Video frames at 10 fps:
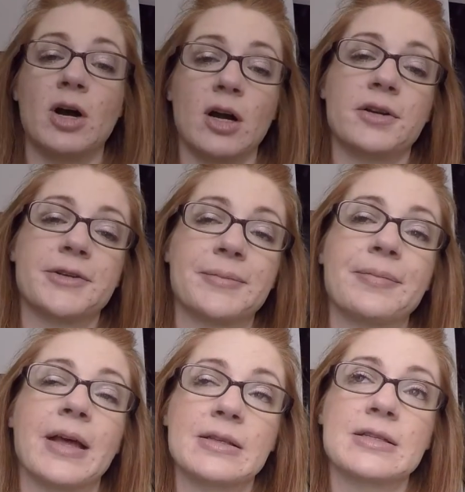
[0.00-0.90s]
Heart,
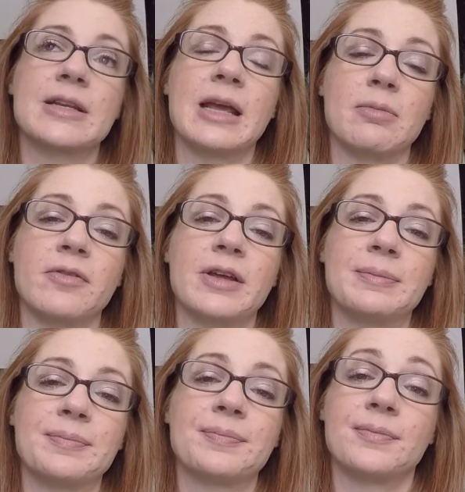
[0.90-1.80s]
that's the name of it.
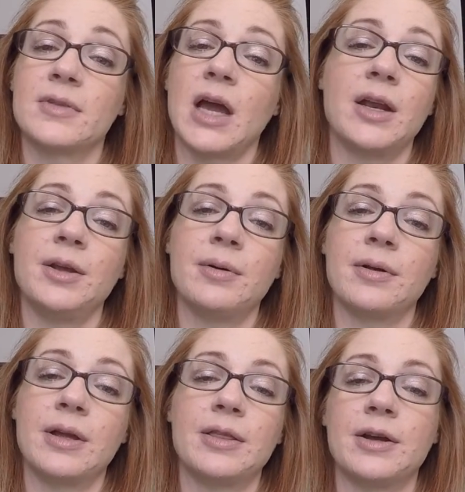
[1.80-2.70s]
I knew
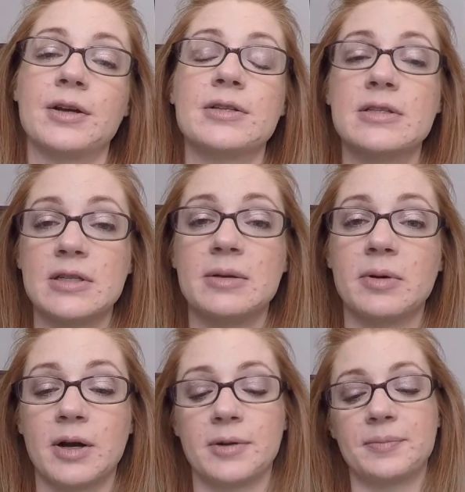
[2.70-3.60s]
I'd get there. Steam
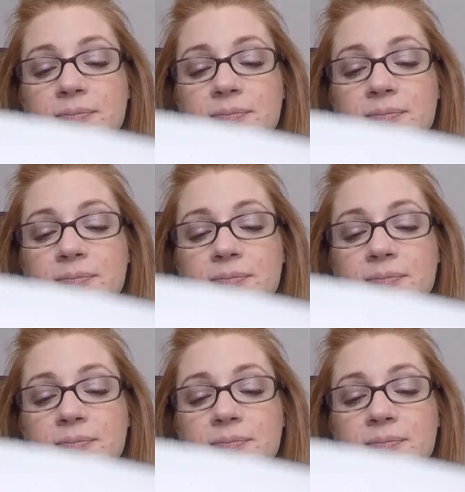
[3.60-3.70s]
Heart.